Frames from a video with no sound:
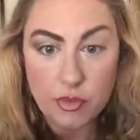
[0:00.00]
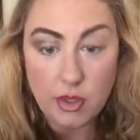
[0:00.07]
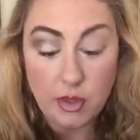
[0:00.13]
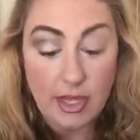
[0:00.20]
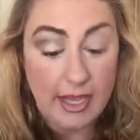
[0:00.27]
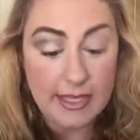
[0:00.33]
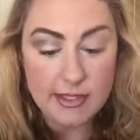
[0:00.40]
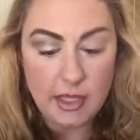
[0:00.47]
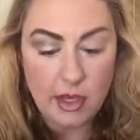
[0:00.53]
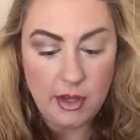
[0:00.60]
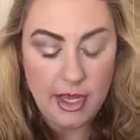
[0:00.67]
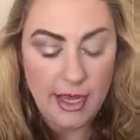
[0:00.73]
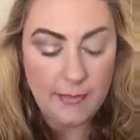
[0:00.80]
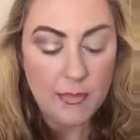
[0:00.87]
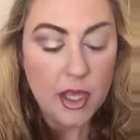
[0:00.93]
They'll last all
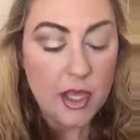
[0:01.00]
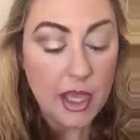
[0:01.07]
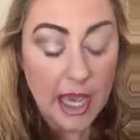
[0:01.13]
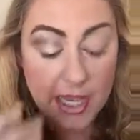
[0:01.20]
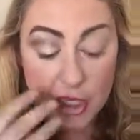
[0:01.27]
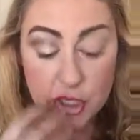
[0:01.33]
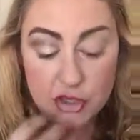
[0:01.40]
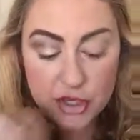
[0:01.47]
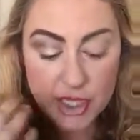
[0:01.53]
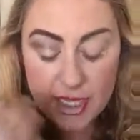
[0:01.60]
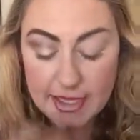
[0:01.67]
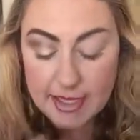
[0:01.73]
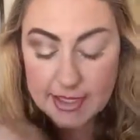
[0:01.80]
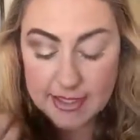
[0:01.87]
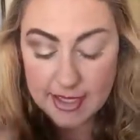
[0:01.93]
day. I usually
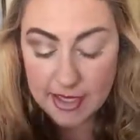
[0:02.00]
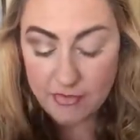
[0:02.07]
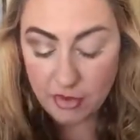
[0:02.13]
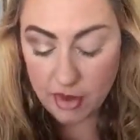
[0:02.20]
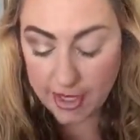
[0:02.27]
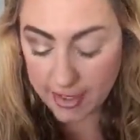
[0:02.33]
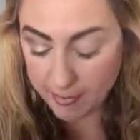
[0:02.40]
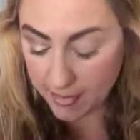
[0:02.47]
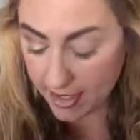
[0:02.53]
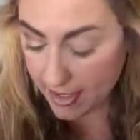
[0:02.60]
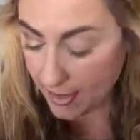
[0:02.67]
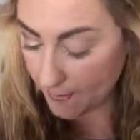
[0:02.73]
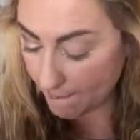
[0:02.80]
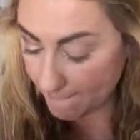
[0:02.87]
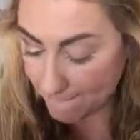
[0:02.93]
let this sit for like a minute.